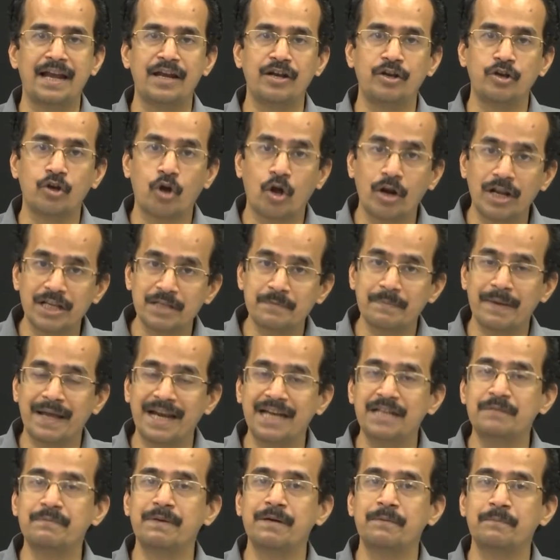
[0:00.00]
One is a
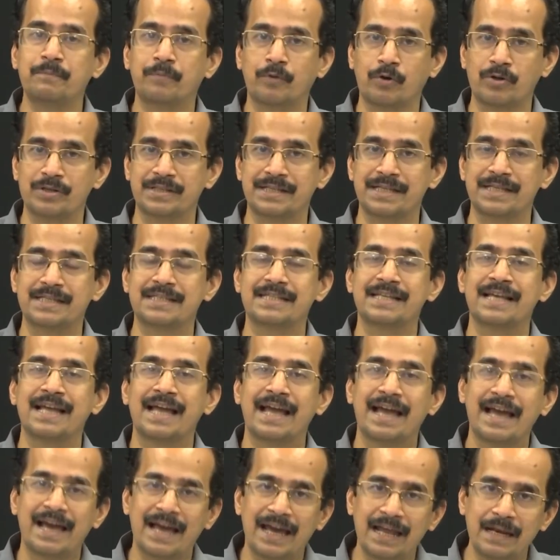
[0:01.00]
very simple example
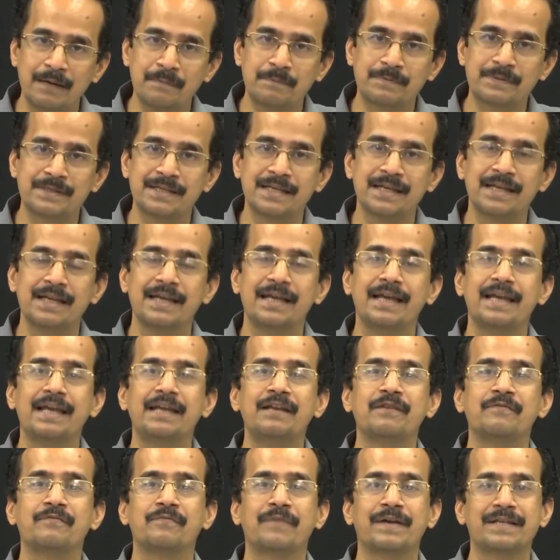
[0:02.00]
to understand the
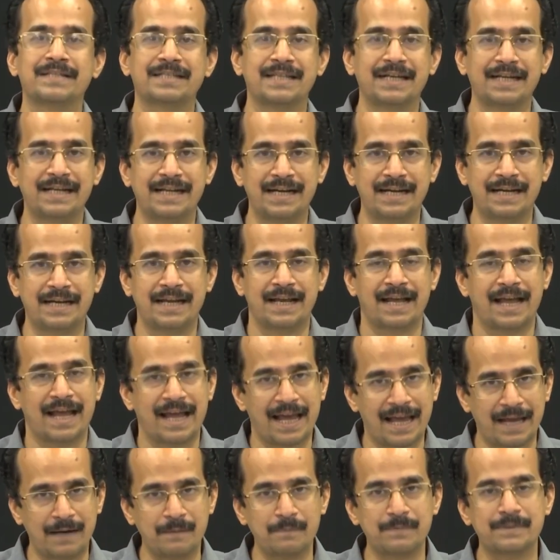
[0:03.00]
idea of knowledge
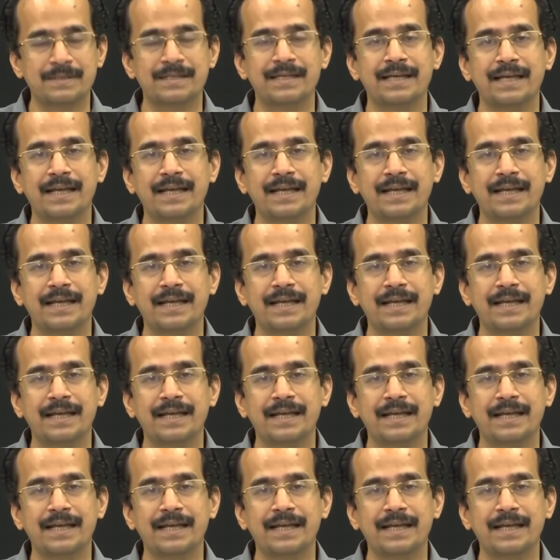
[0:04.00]
management.